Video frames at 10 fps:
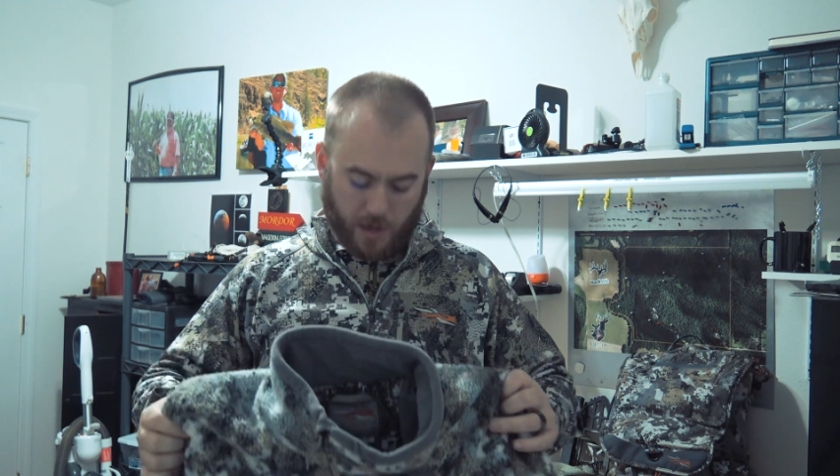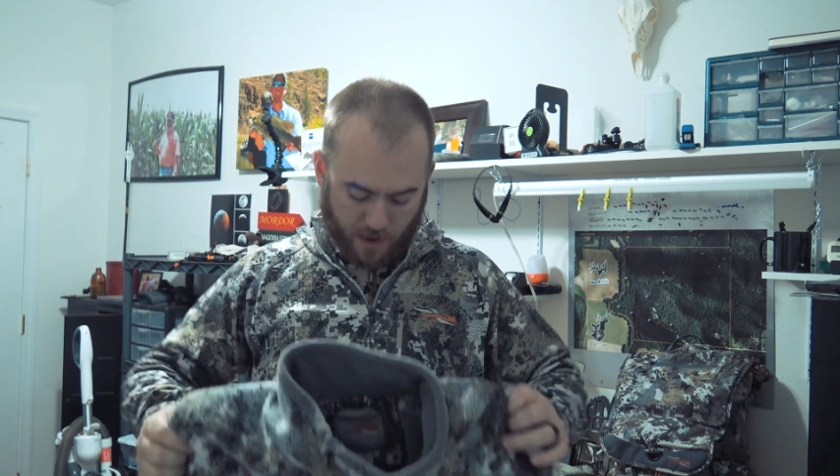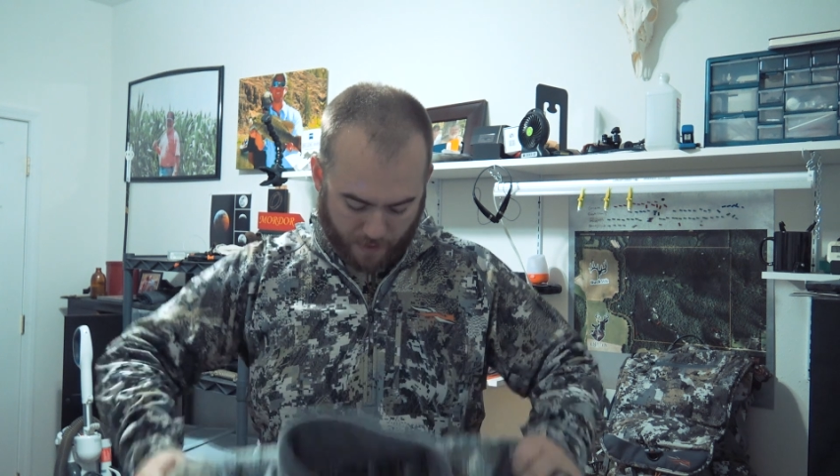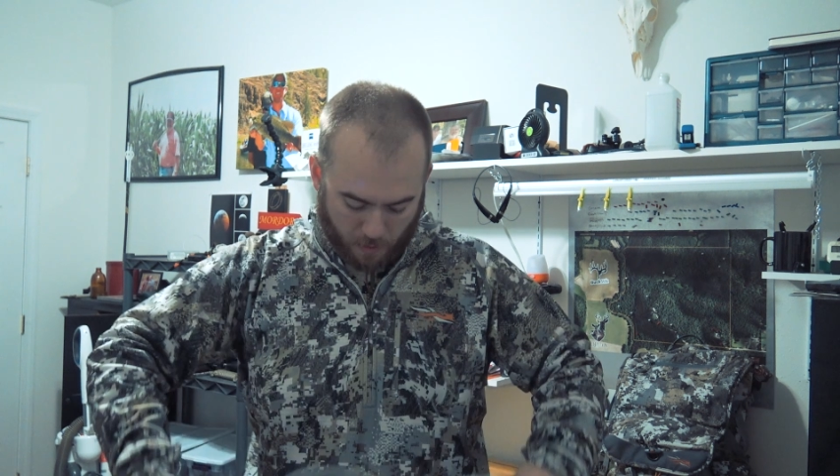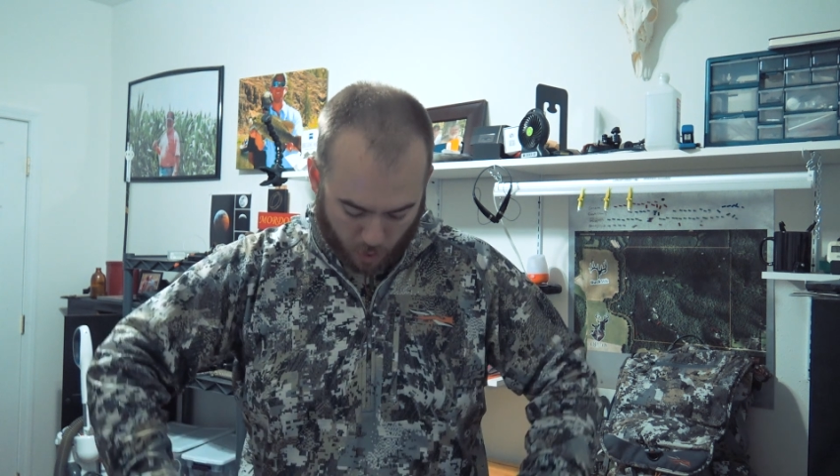
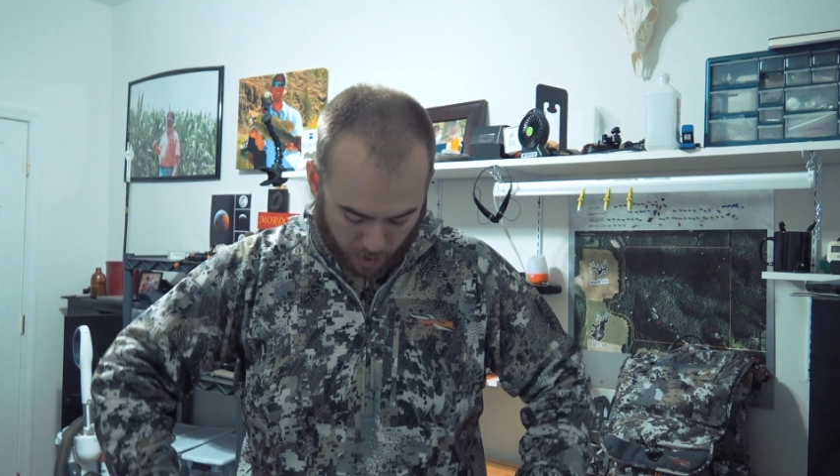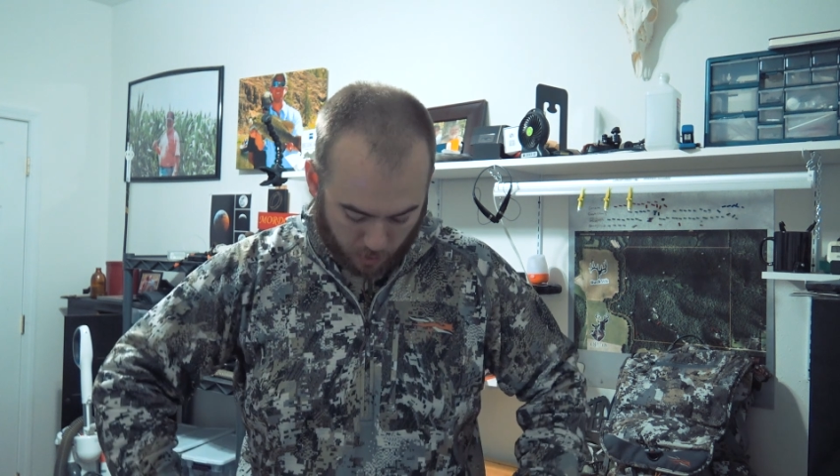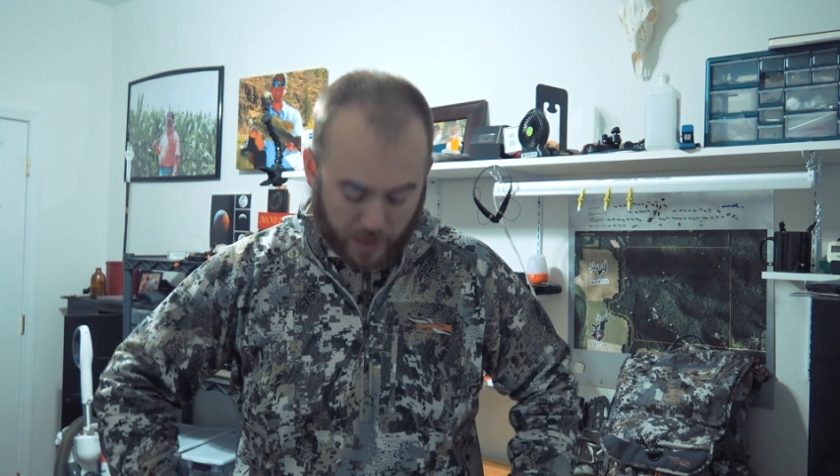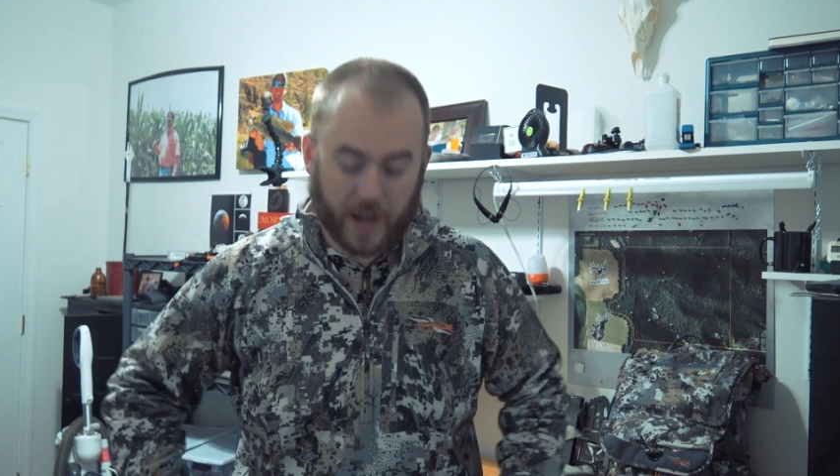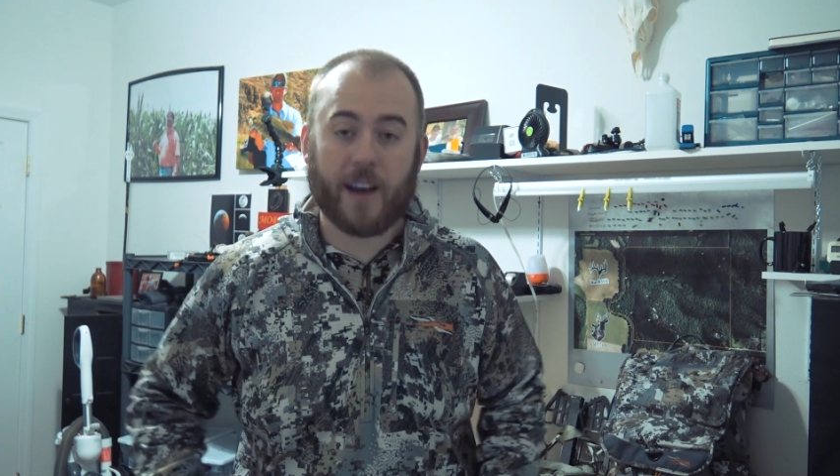If I'm wearing
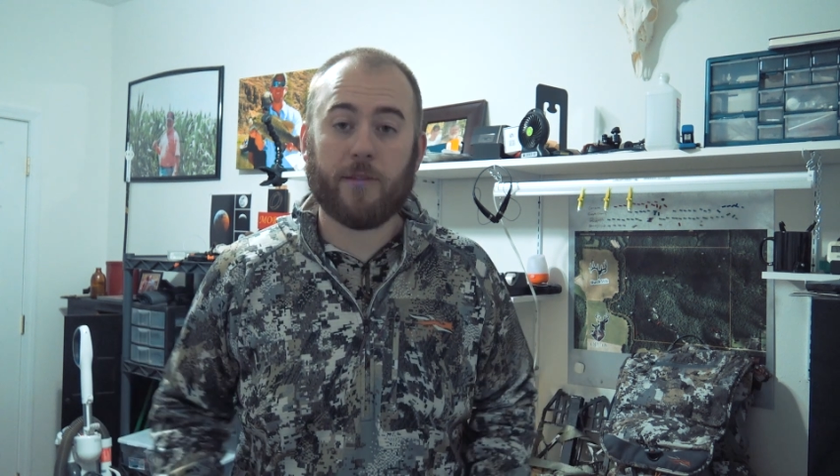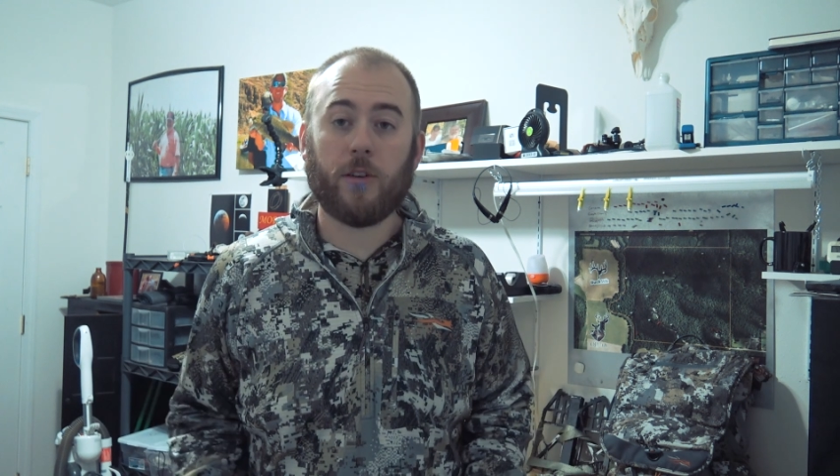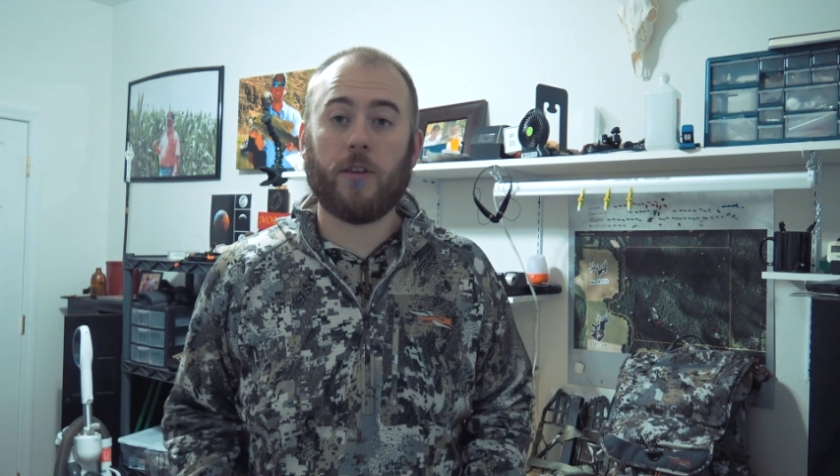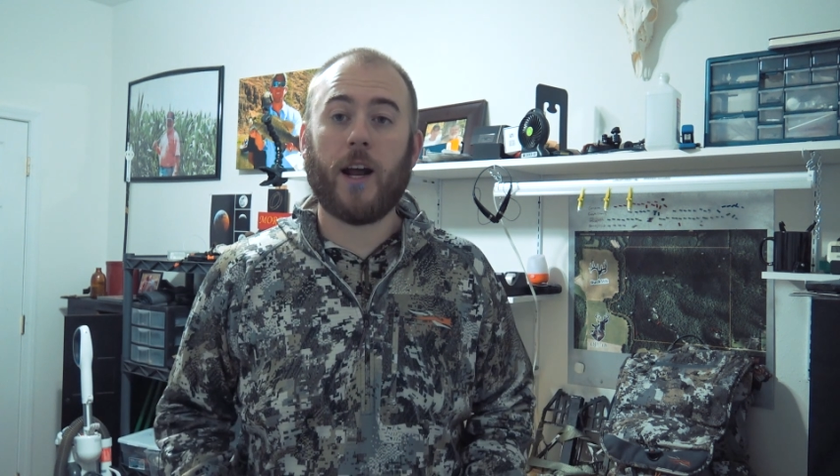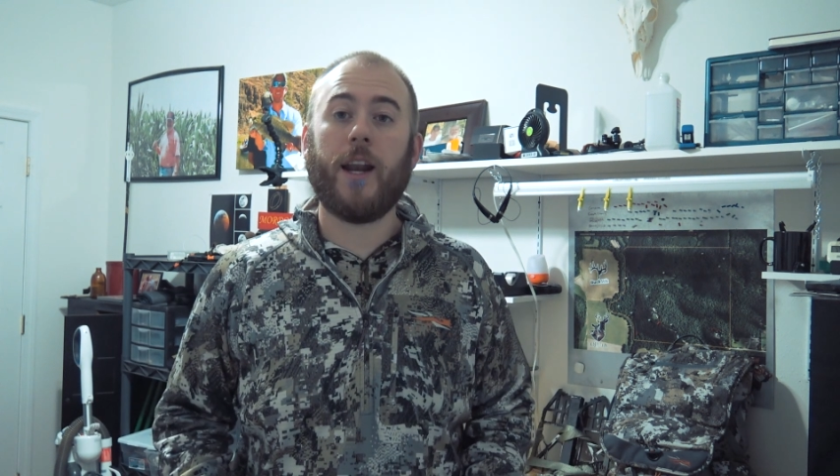what I have
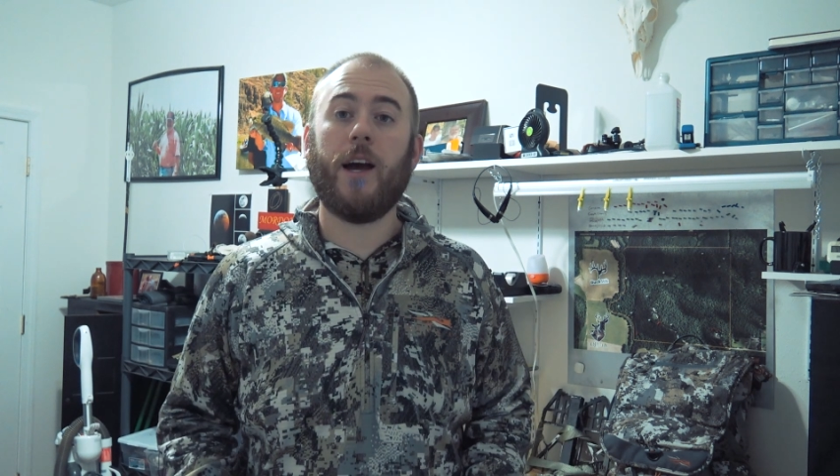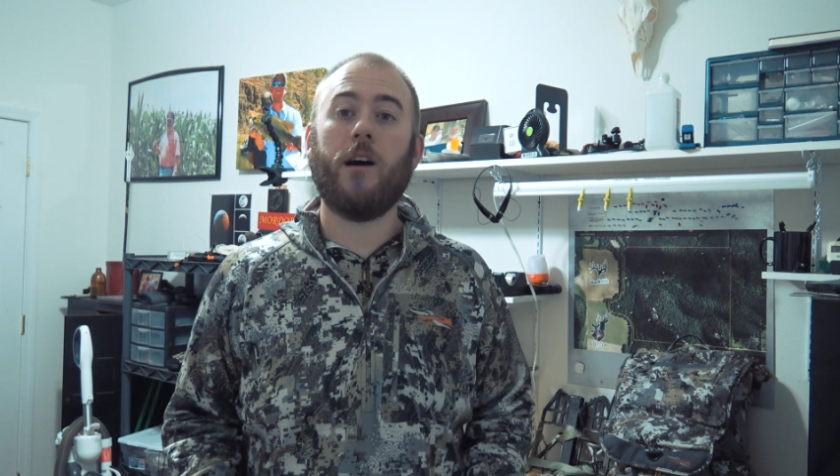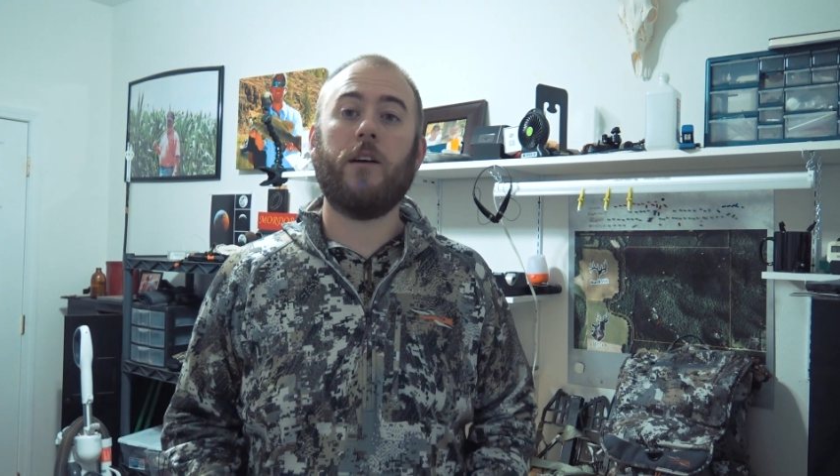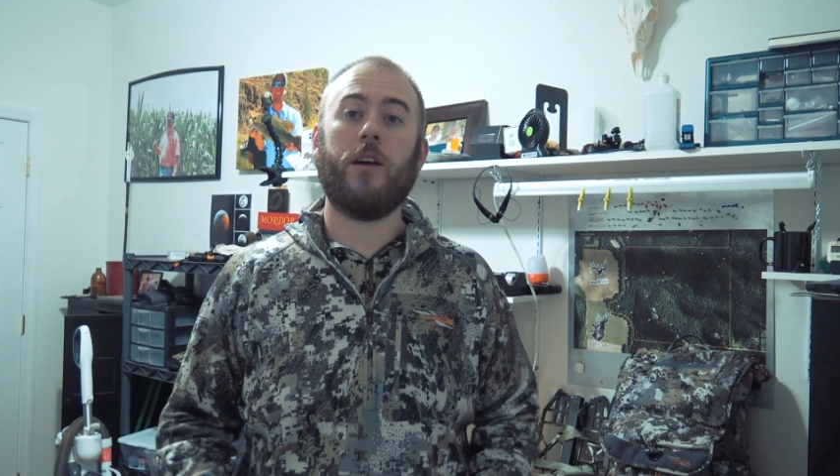on right now,